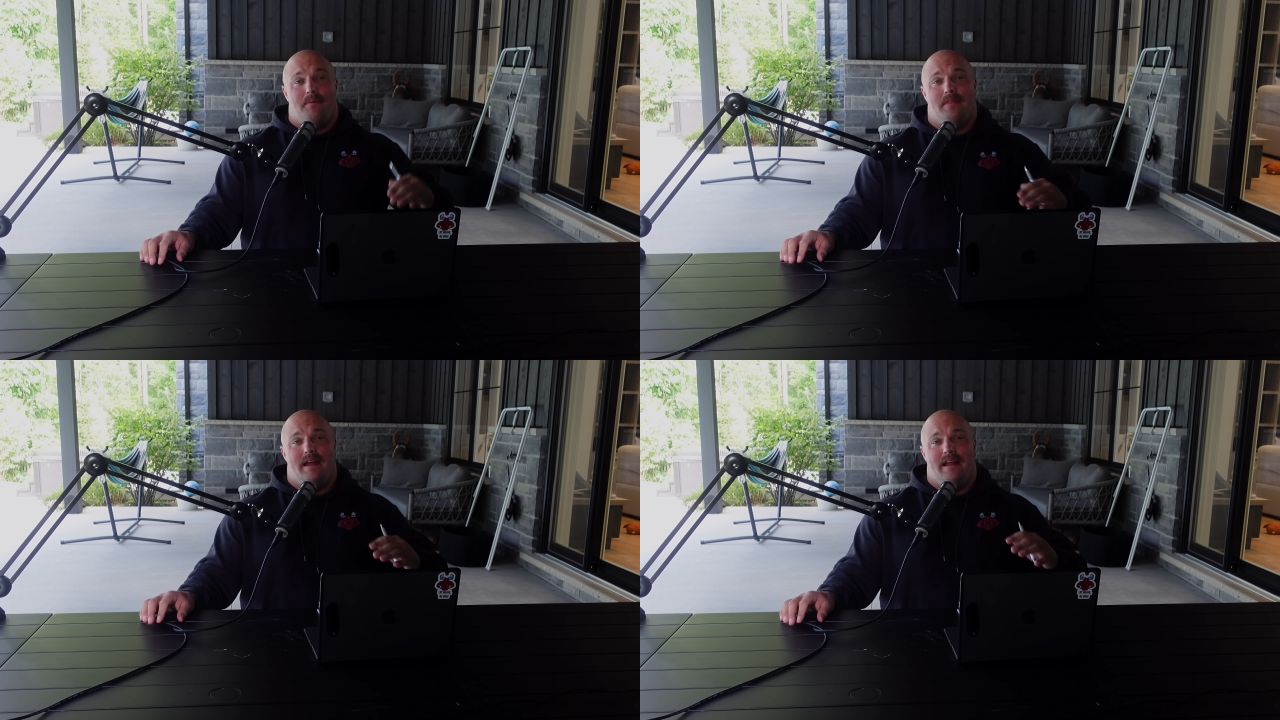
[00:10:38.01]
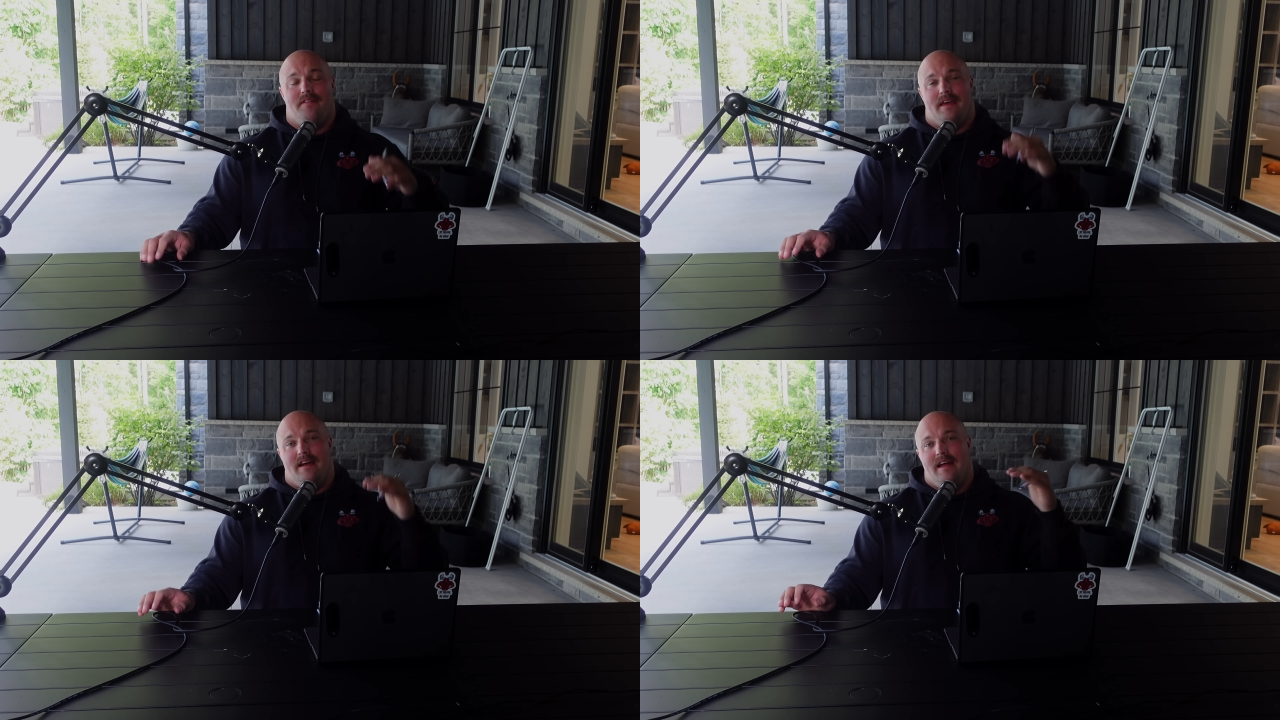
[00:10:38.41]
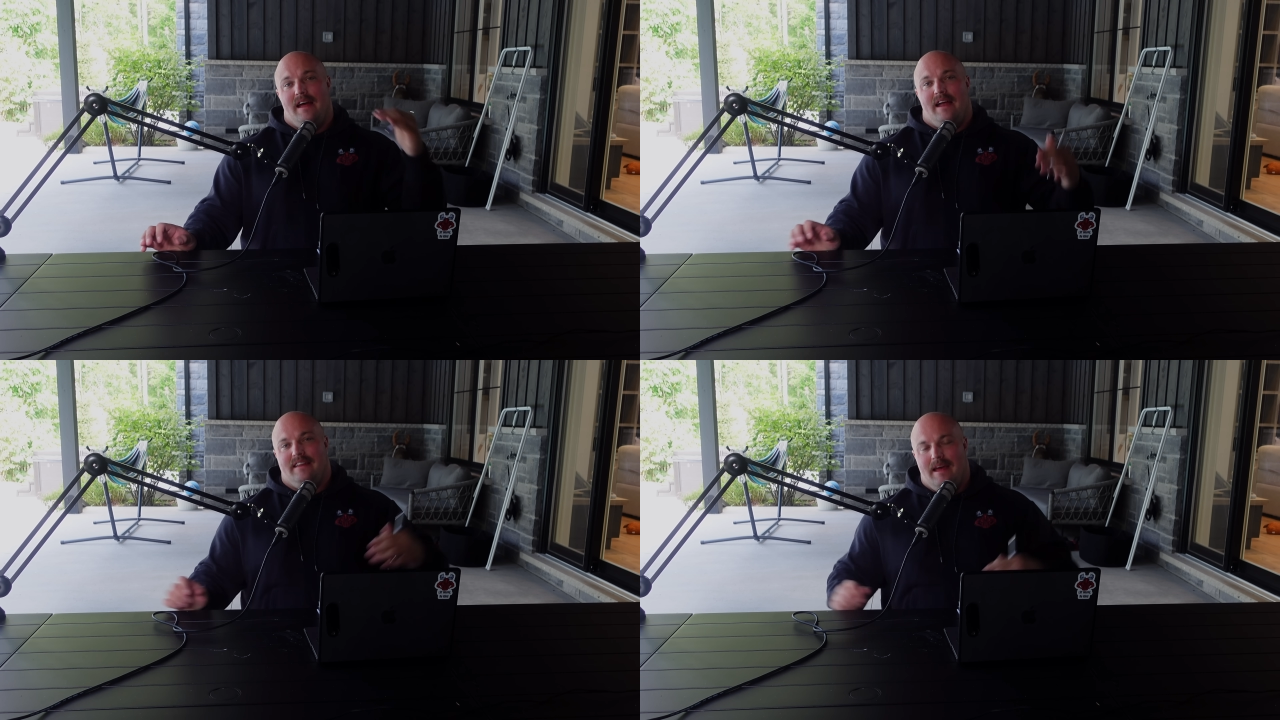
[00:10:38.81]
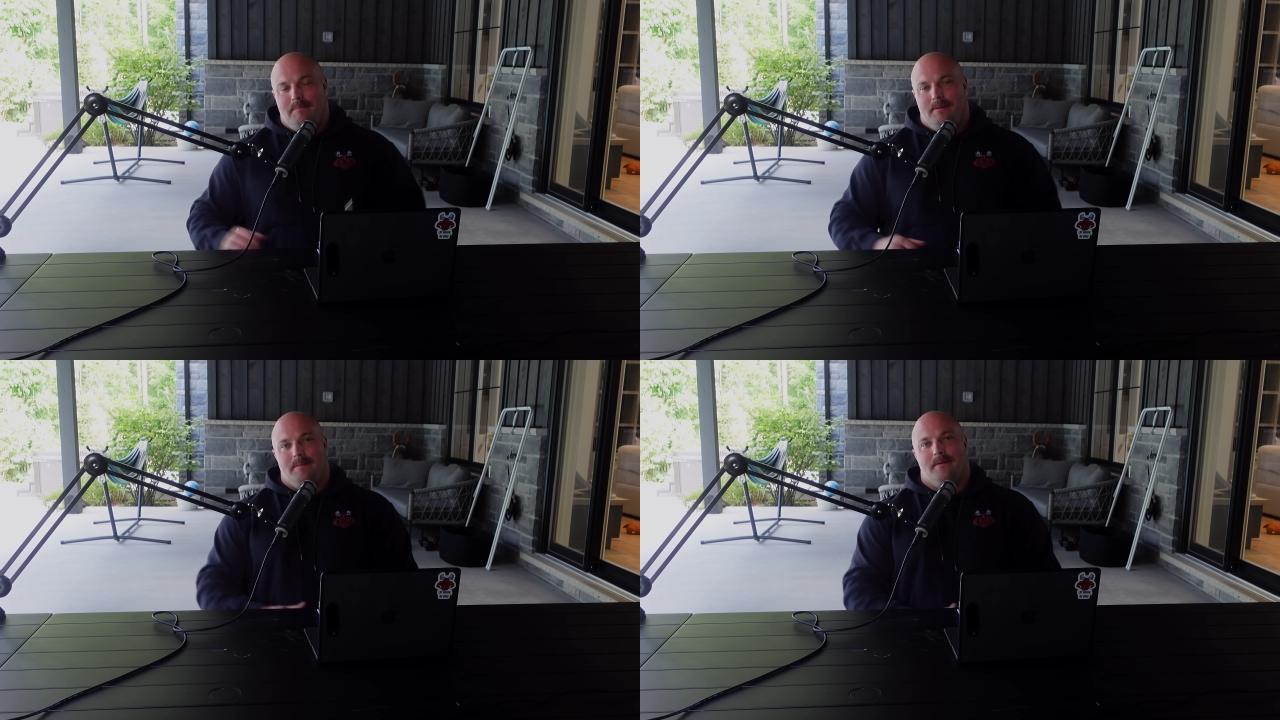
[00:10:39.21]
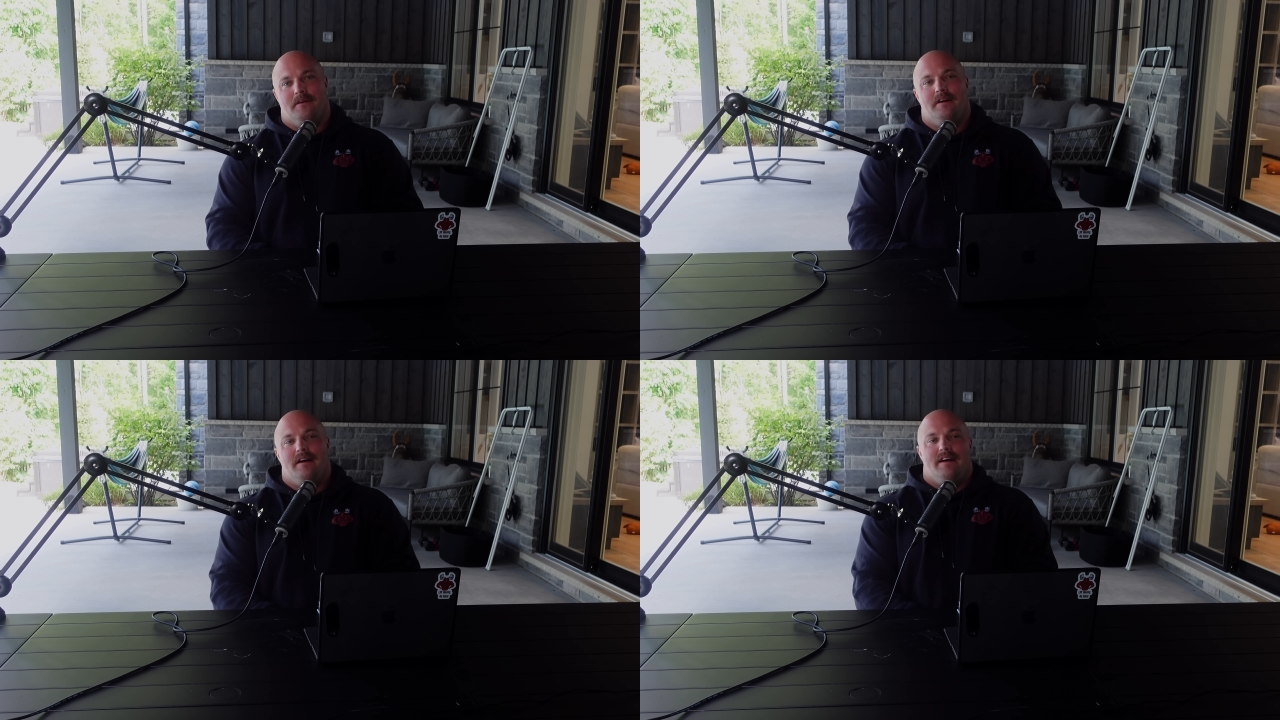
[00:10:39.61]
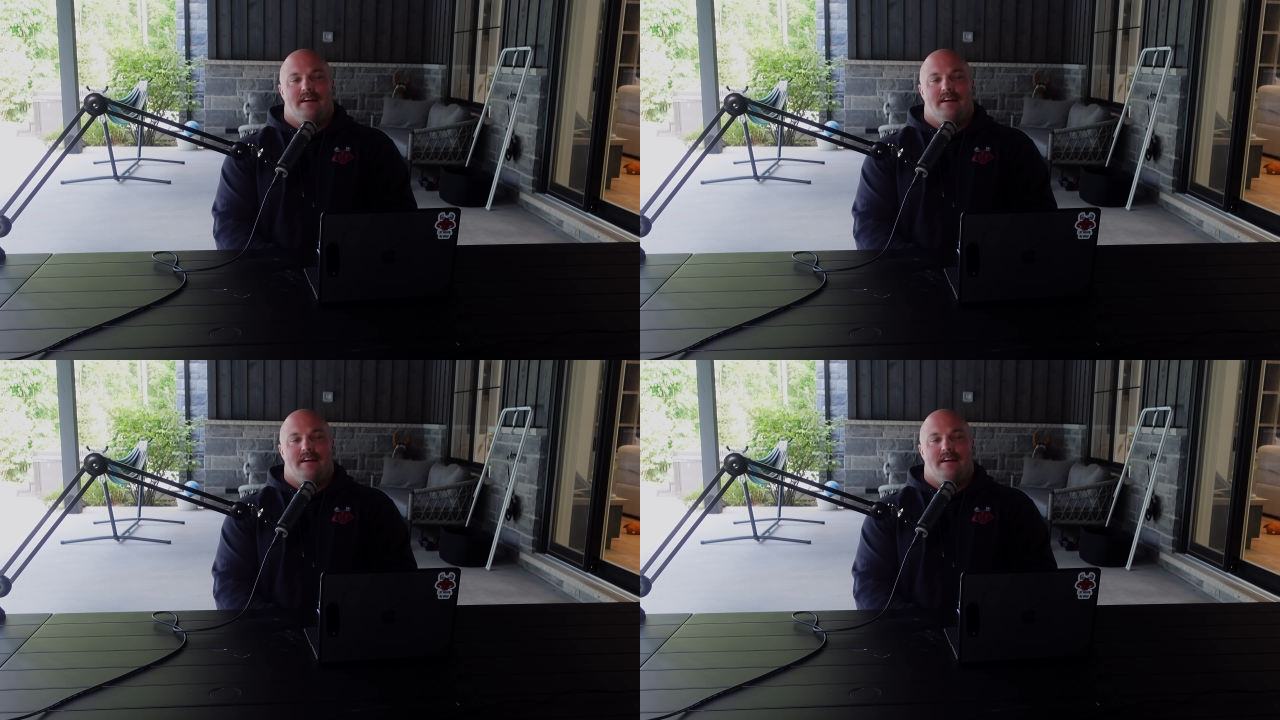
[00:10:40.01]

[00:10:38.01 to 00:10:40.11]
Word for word: put that out there and get people